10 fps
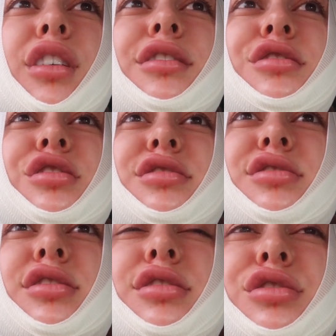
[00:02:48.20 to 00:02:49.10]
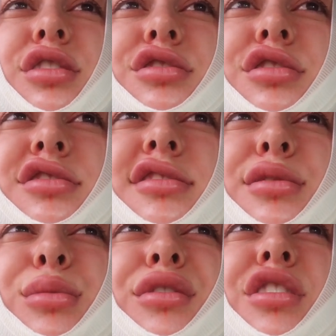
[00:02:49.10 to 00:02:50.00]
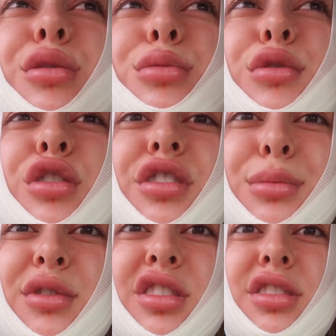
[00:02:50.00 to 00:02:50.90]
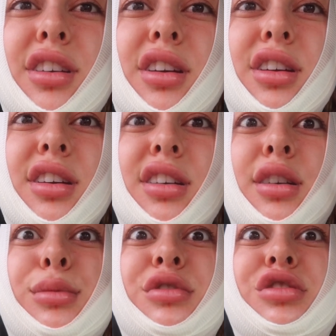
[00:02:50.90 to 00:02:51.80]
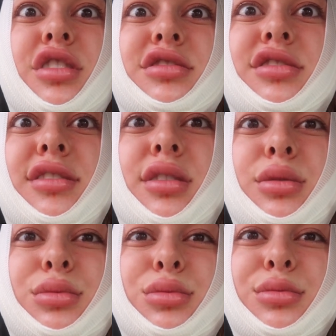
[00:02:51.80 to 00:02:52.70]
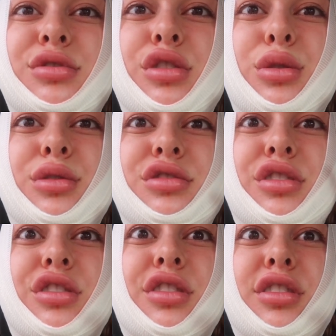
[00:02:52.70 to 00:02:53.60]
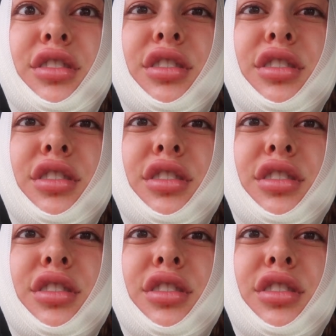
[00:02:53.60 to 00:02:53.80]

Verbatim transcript: it's just that the doctor didn't really warn me like, "Hey, I'm injecting now." So, it's going to hurt.